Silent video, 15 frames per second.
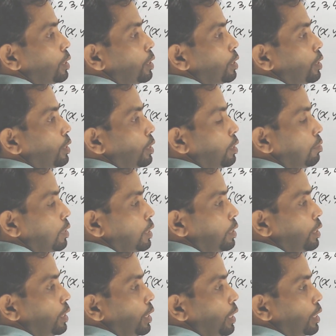Then if I
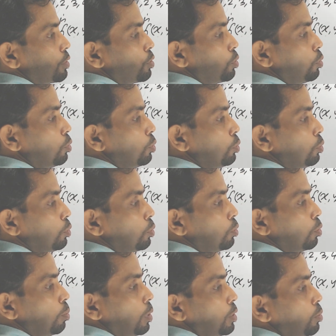take x2,
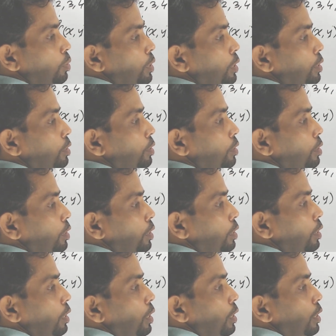2 plus 1 is
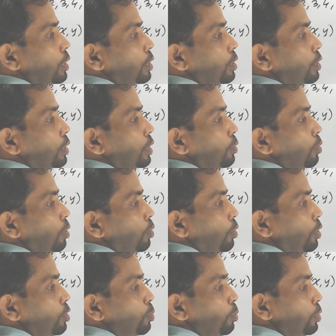3. 3 will
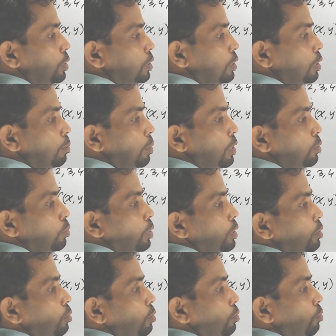correspond, 3 plus
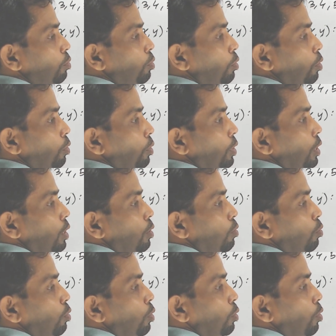1, 4.
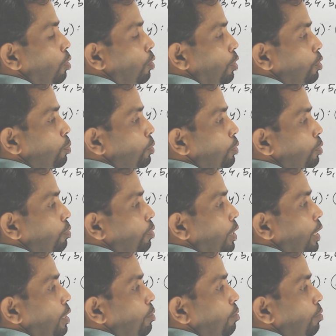4 will correspond to
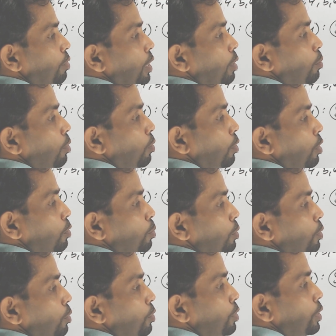5. 5 will
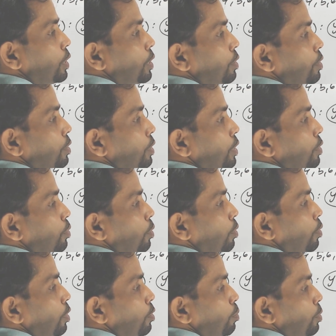correspond to 6. 6 will
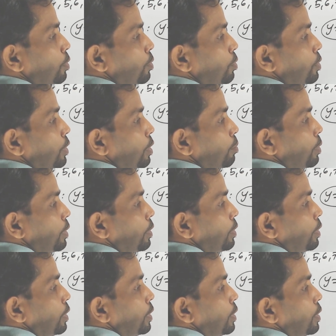correspond to 7.
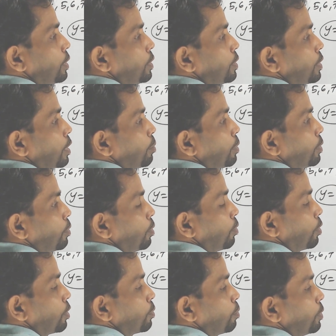7 will
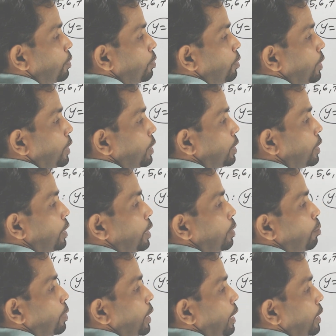correspond to 8.
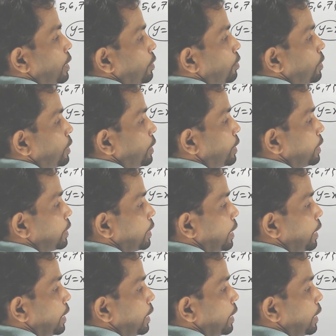But I cannot take 8.